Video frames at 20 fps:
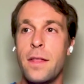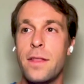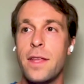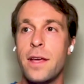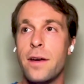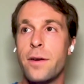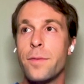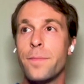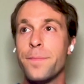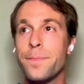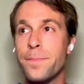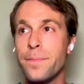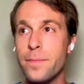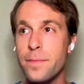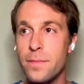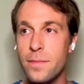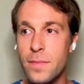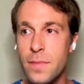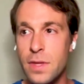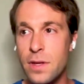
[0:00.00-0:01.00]
now
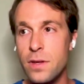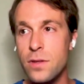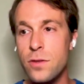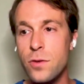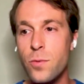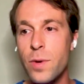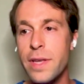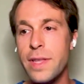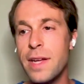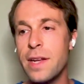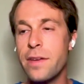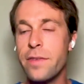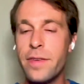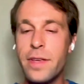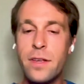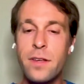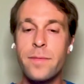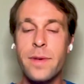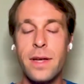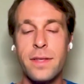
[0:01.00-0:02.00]
the way that i
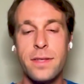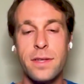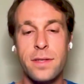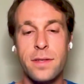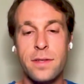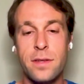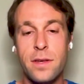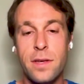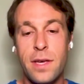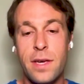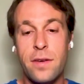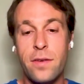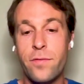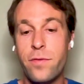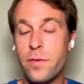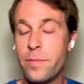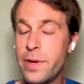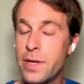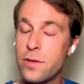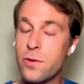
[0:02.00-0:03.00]
think about it eh,
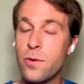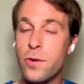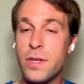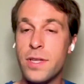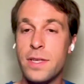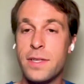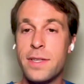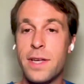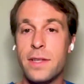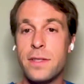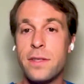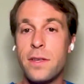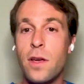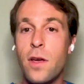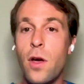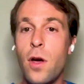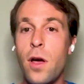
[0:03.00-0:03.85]
for bitcoin is that